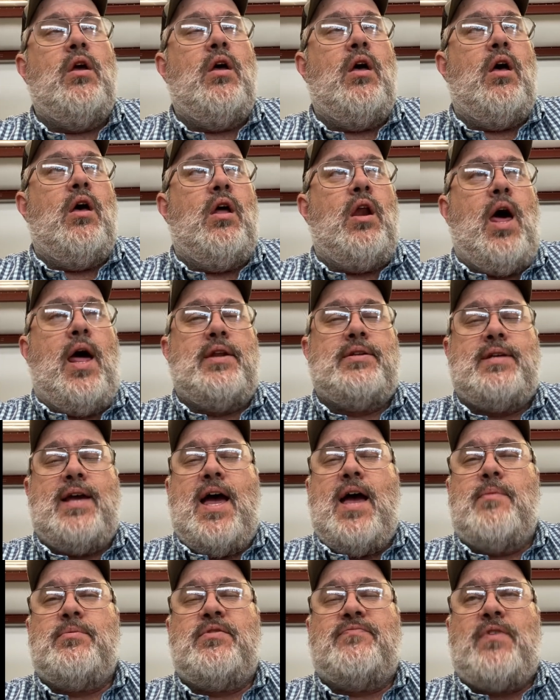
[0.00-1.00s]
A lot of
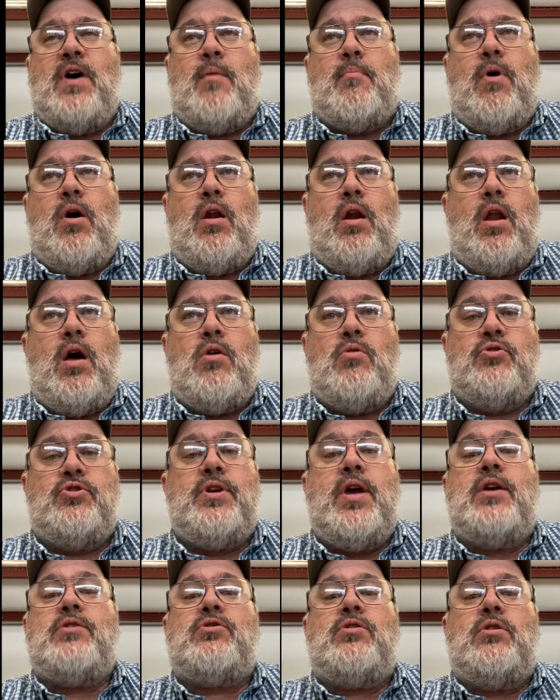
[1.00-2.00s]
times, if I'm on a long
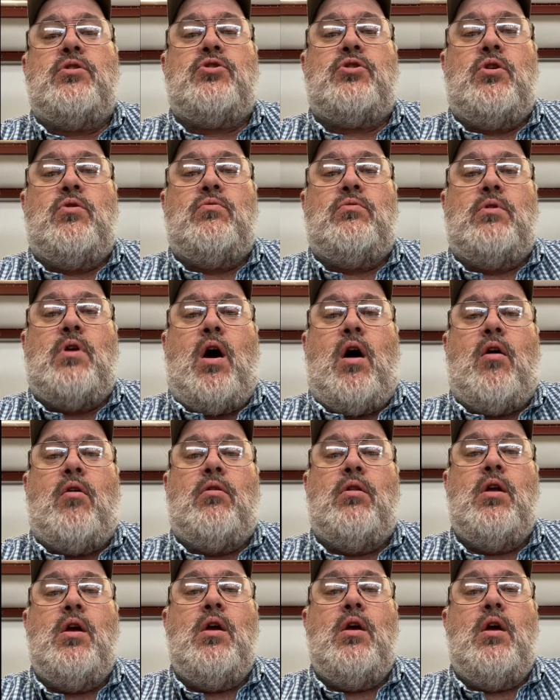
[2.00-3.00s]
session of shooting,
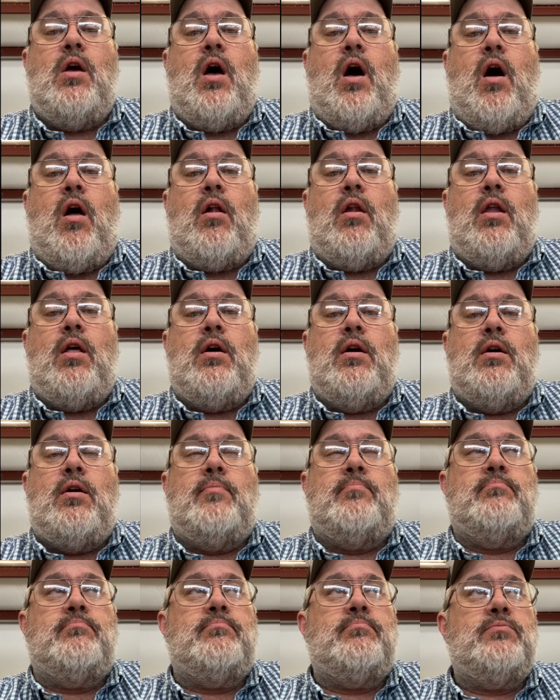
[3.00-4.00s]
I'll
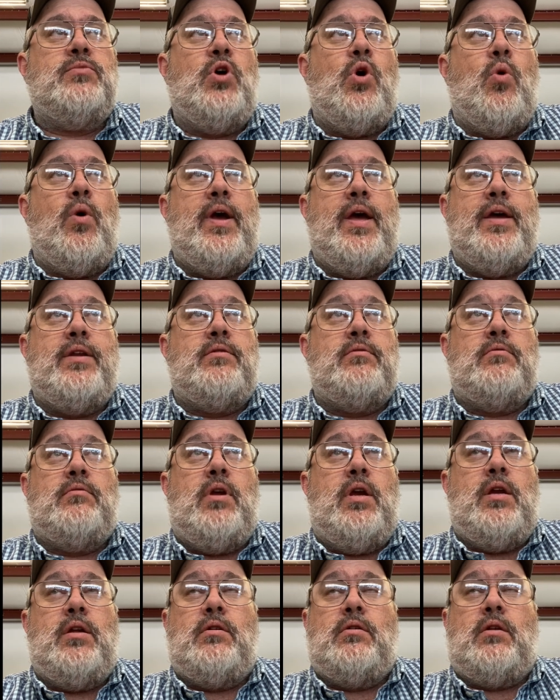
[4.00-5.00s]
go ahead
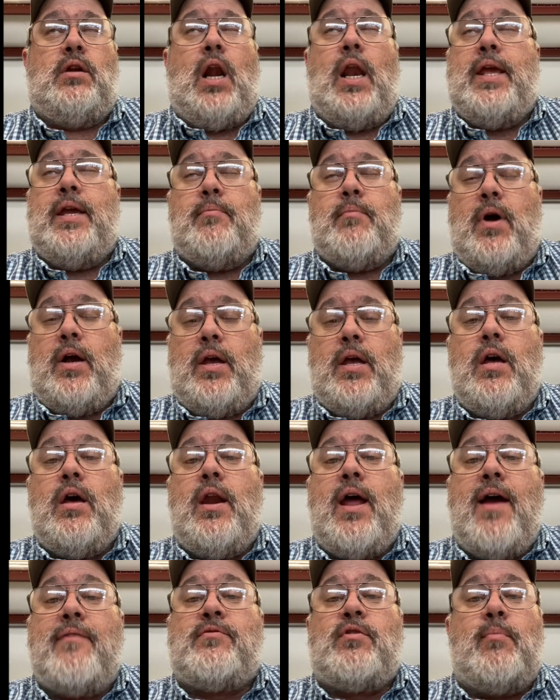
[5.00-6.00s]
and clean my gun
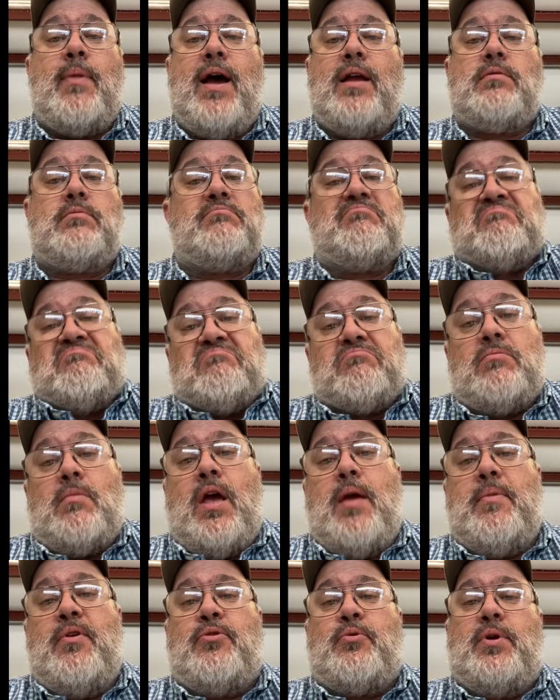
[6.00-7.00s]
after about
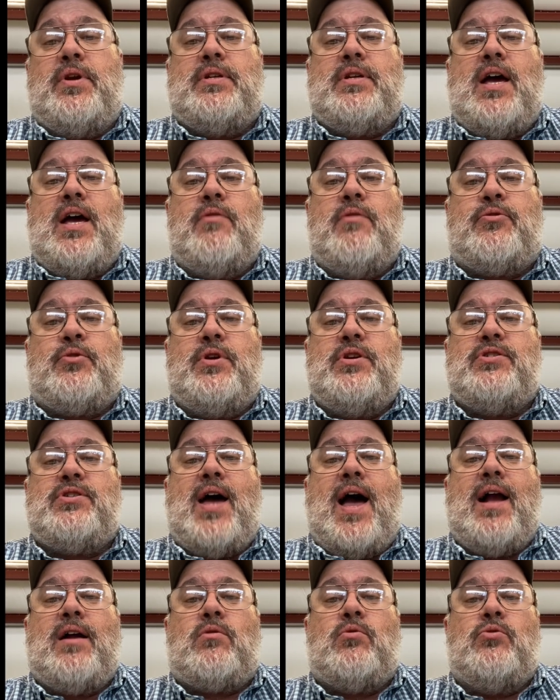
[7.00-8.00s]
maybe three
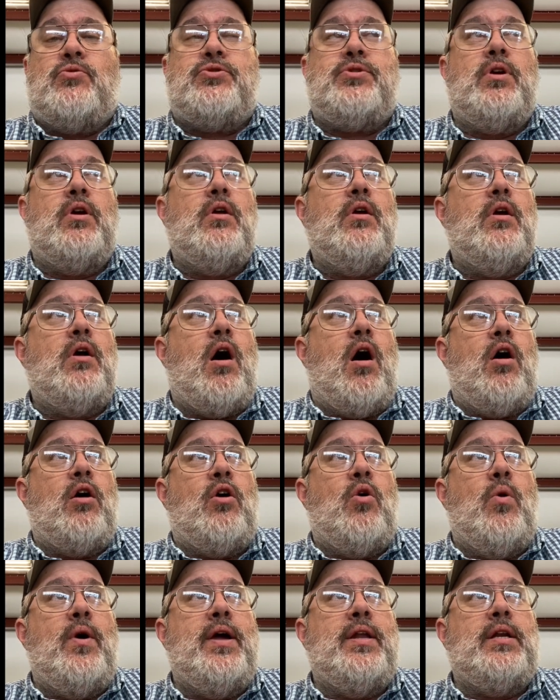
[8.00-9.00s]
cycles. I'll
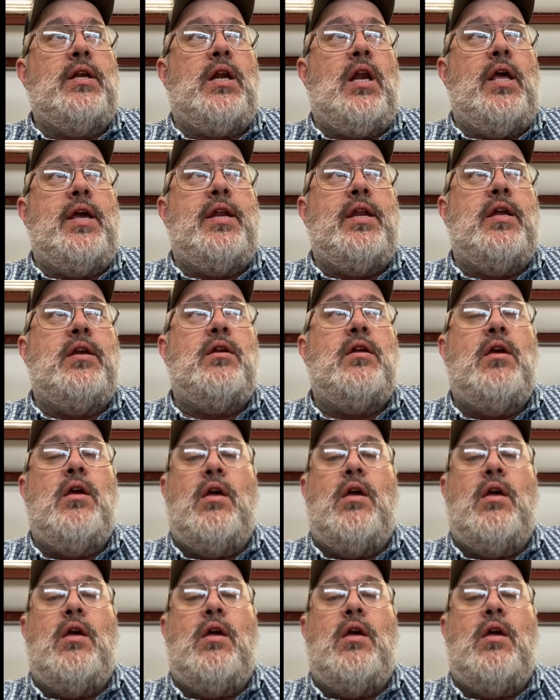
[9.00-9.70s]
go ahead and clean it.